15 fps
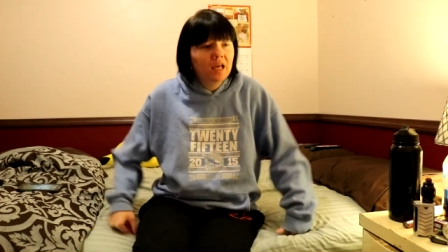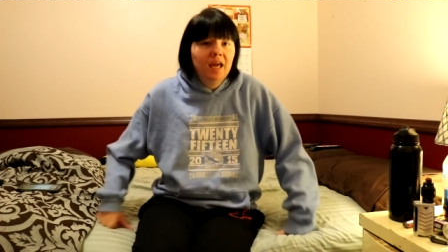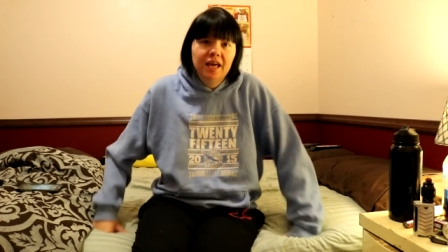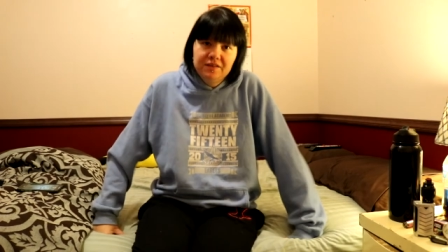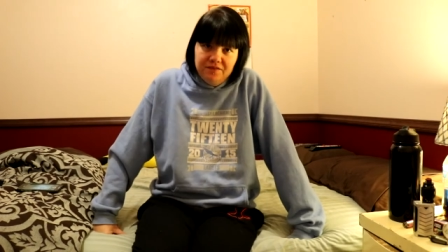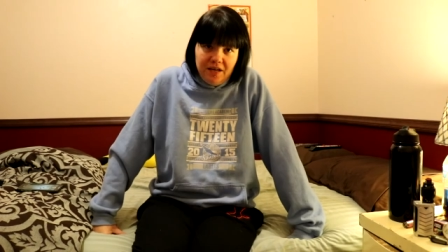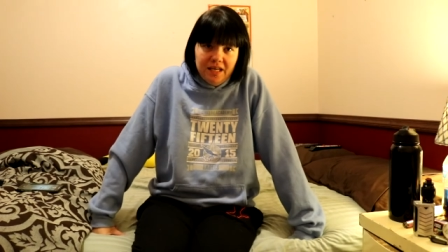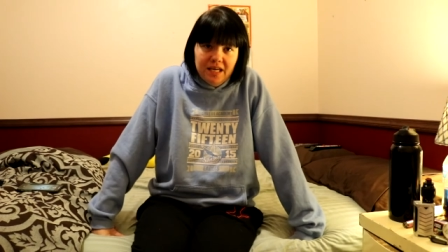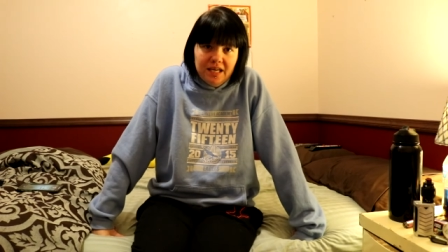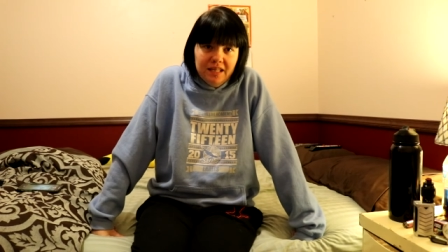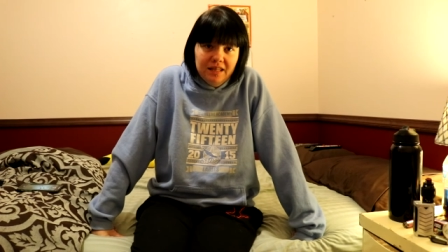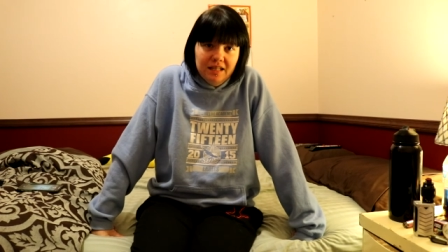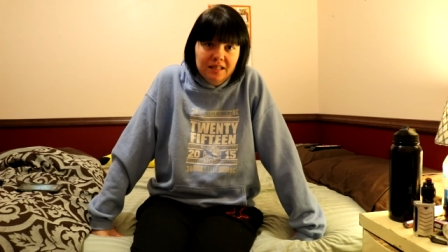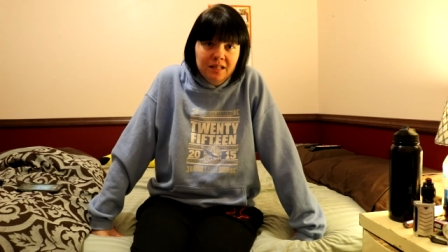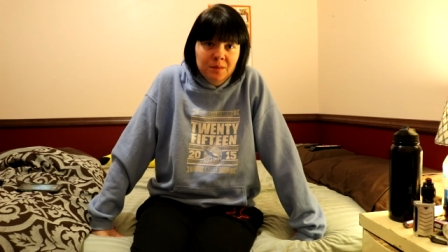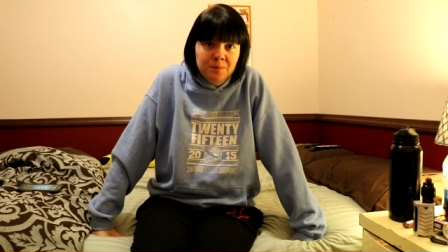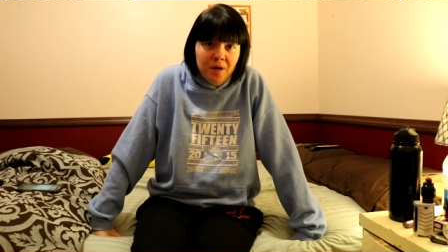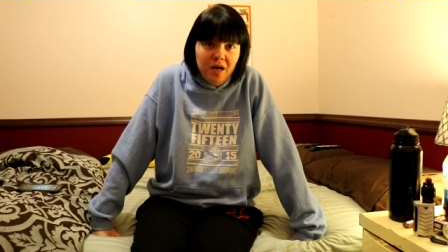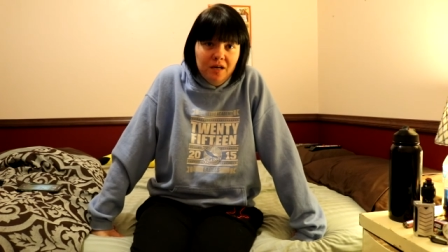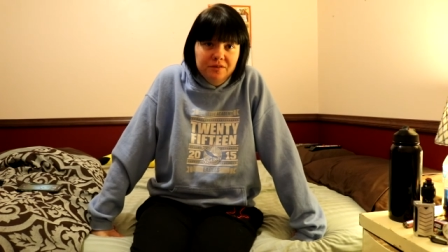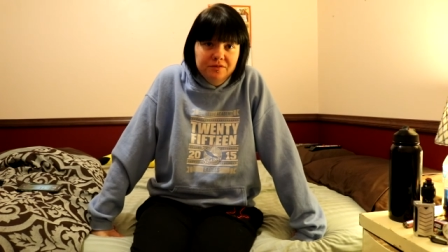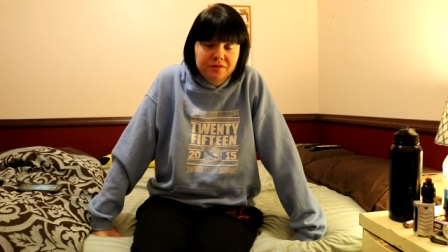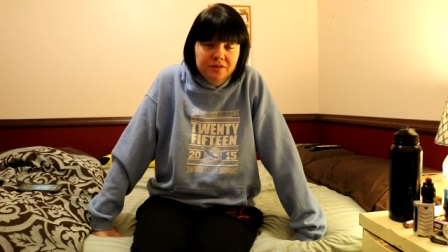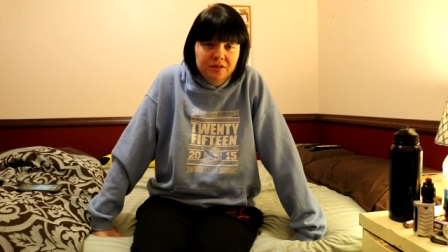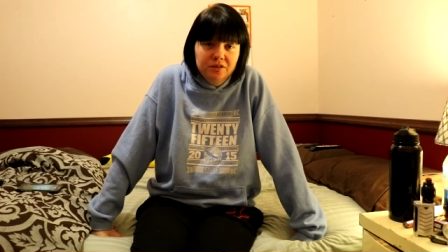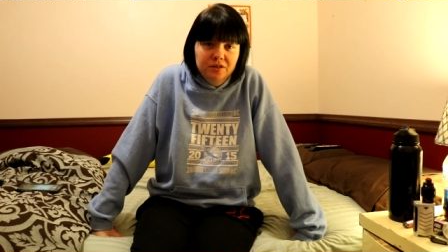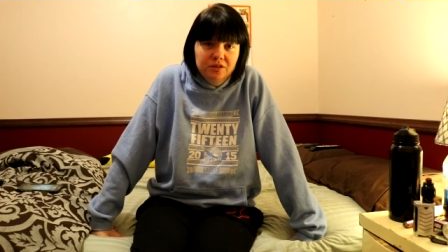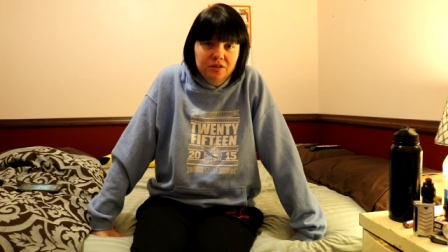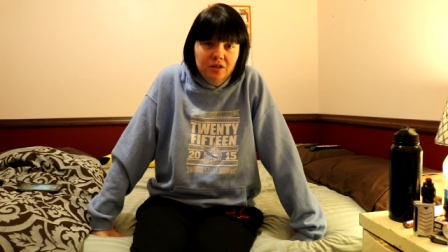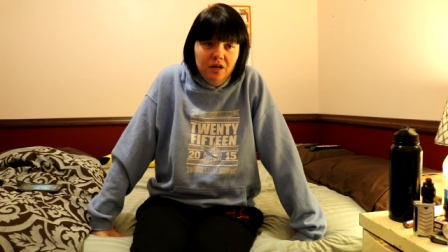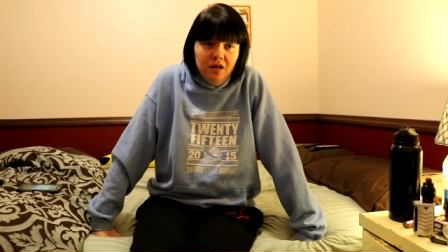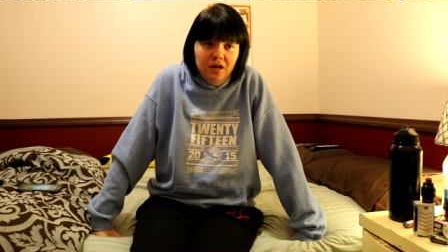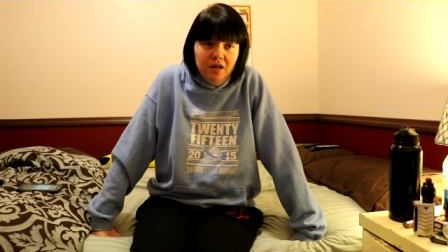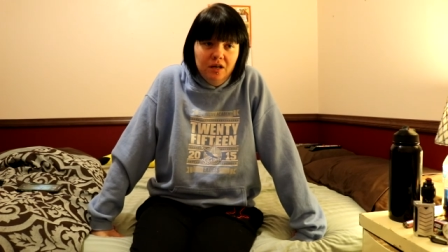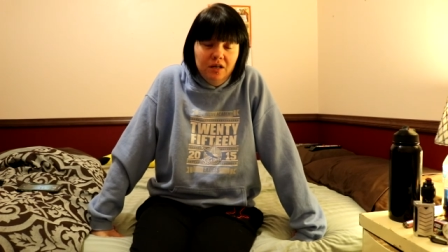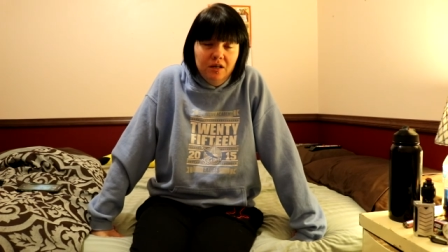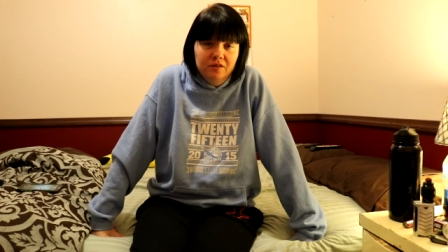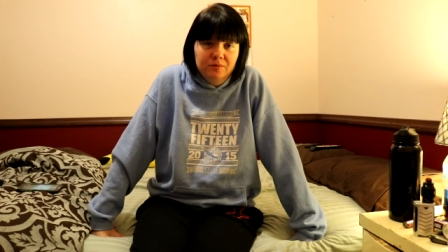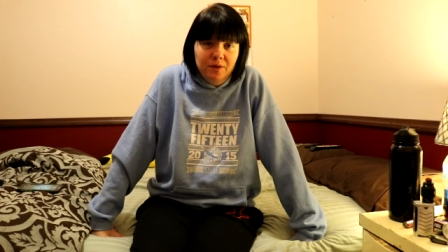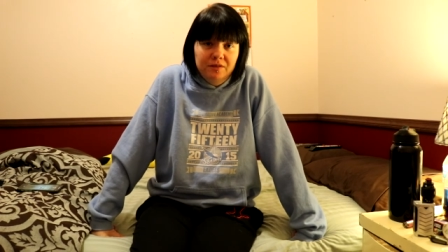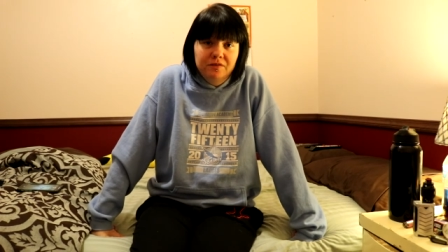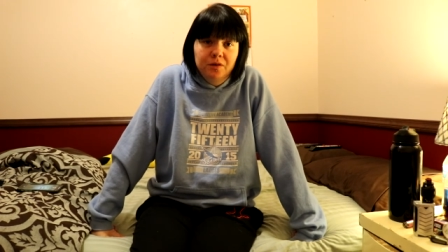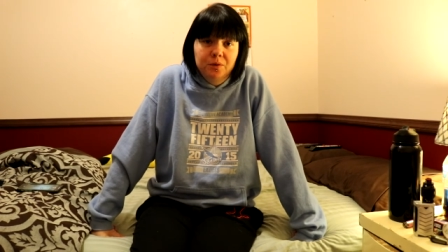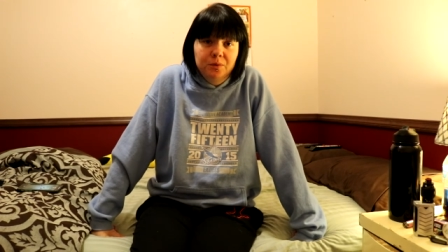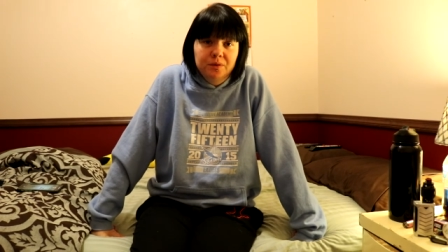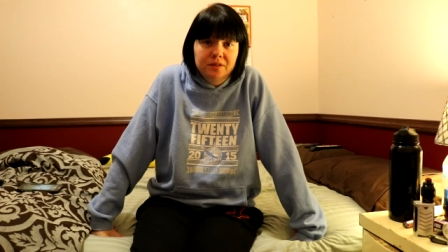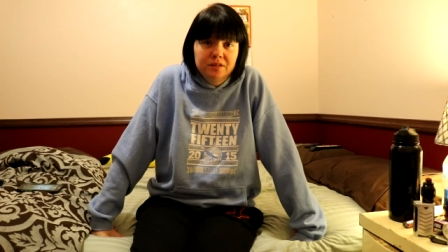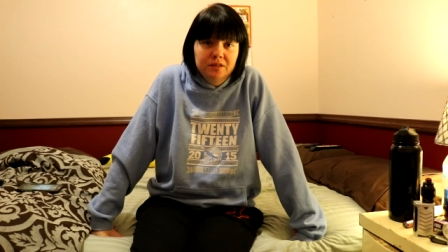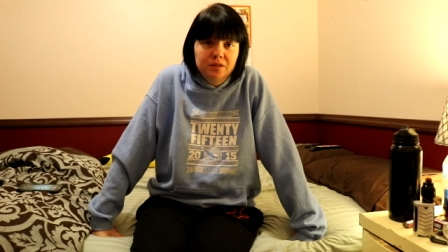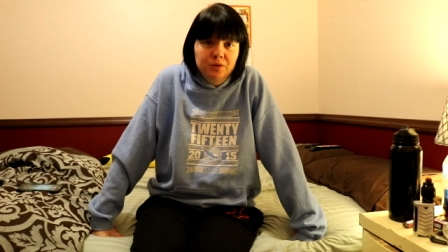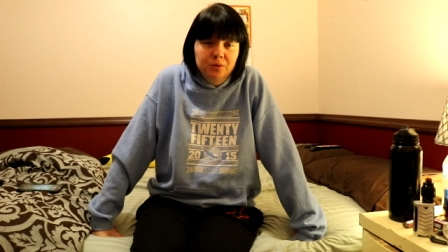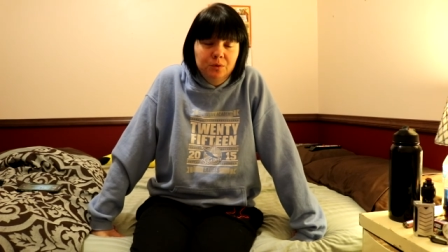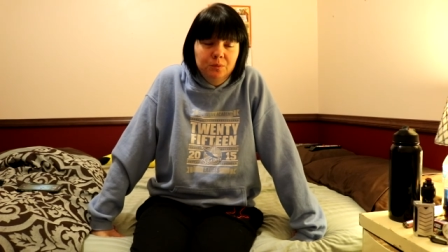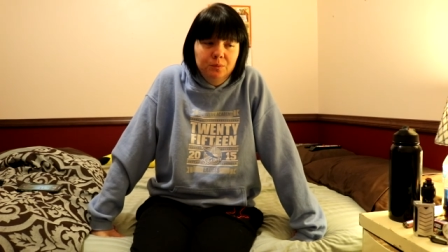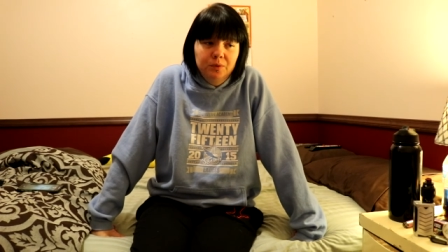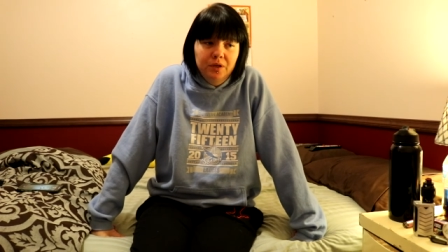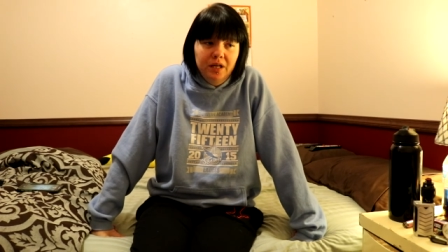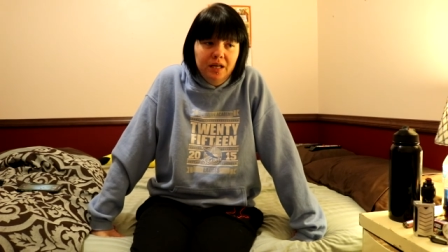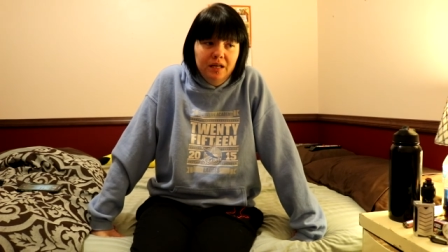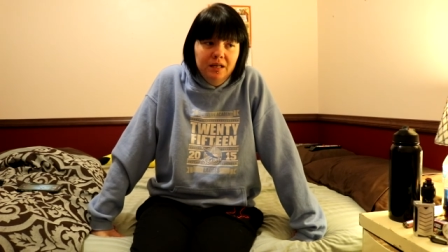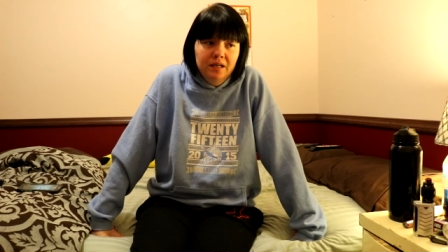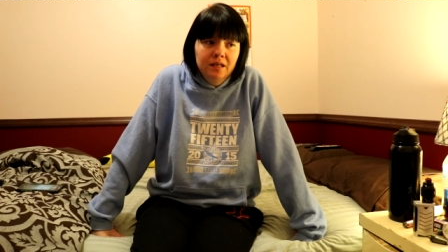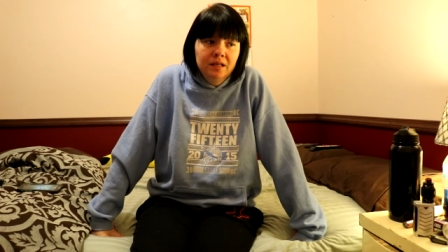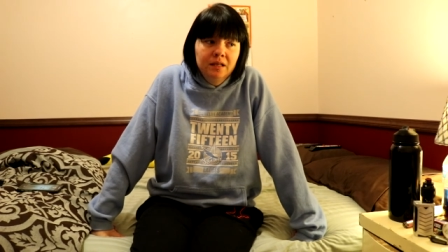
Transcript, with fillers: If I can get the clip off uh, of my phone to put it